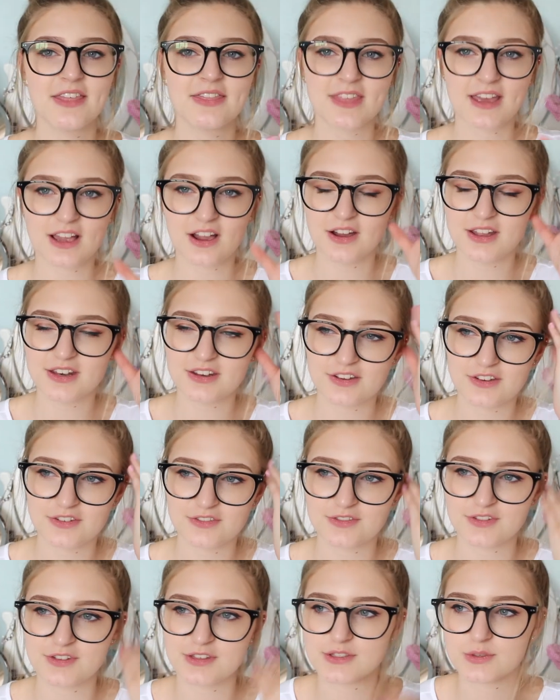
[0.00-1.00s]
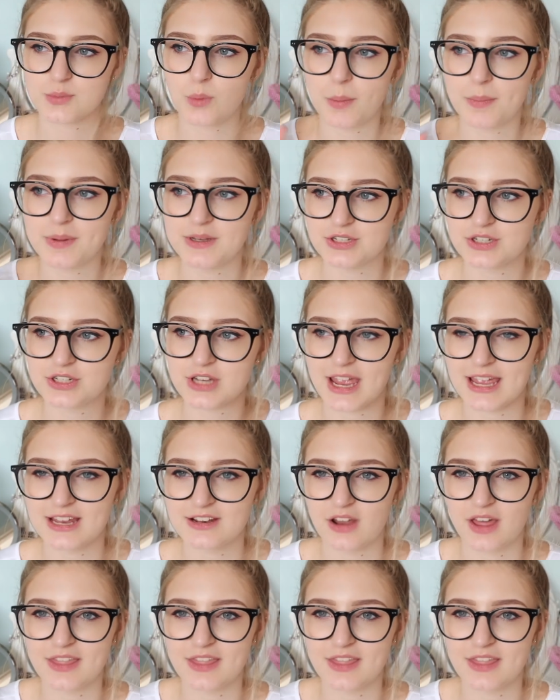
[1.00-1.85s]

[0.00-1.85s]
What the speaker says: they kind of swap and change,